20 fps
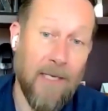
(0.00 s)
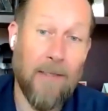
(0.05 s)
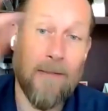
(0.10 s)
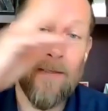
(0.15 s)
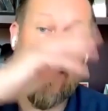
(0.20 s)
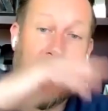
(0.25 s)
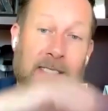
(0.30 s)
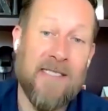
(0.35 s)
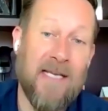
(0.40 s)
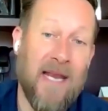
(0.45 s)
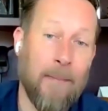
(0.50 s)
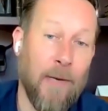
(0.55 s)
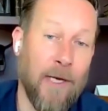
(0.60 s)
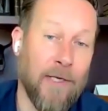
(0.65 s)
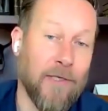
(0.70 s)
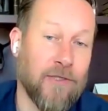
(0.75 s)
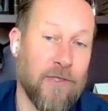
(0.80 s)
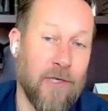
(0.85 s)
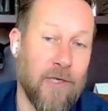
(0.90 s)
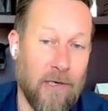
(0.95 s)
a semi
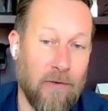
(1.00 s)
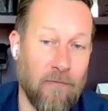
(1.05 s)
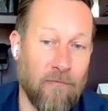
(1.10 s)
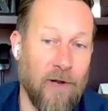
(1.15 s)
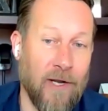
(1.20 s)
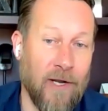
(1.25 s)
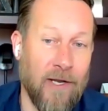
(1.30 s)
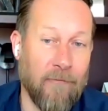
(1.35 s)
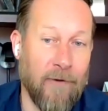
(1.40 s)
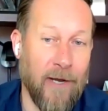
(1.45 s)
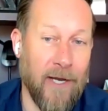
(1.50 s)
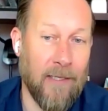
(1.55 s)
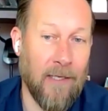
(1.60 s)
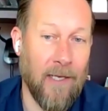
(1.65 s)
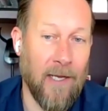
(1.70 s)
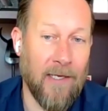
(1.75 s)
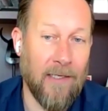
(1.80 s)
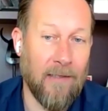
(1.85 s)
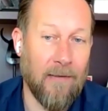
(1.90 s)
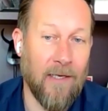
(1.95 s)
truck run a red
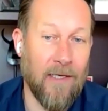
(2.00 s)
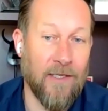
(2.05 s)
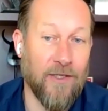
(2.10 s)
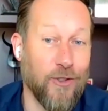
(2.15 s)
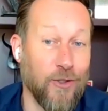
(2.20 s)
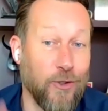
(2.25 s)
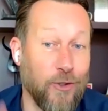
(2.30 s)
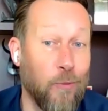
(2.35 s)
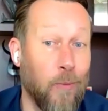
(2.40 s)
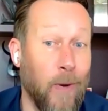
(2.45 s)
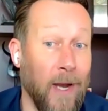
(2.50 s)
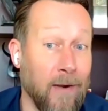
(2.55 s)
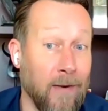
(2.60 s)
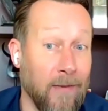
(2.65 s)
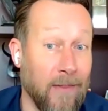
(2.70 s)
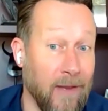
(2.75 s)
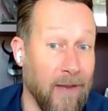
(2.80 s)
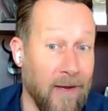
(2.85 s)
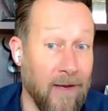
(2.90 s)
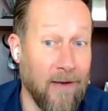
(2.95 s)
light and you
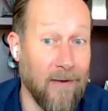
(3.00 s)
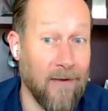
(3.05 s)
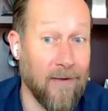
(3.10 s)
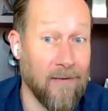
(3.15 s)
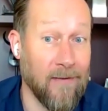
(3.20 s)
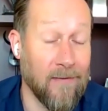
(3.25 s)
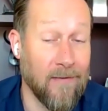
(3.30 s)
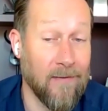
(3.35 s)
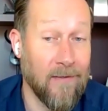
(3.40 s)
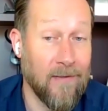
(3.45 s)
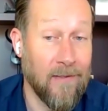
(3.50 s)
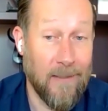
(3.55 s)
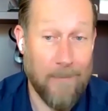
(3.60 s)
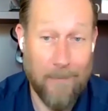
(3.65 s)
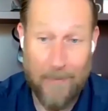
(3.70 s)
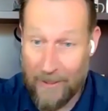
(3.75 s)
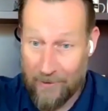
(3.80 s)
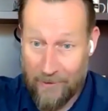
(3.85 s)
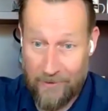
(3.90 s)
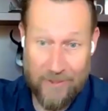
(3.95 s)
weren't there
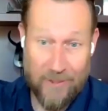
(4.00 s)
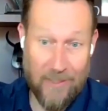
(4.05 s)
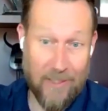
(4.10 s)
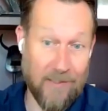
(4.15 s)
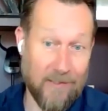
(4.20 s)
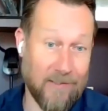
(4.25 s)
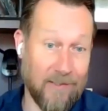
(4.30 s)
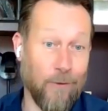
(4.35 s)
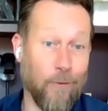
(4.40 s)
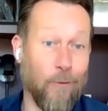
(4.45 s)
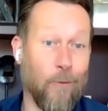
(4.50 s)
because you had to go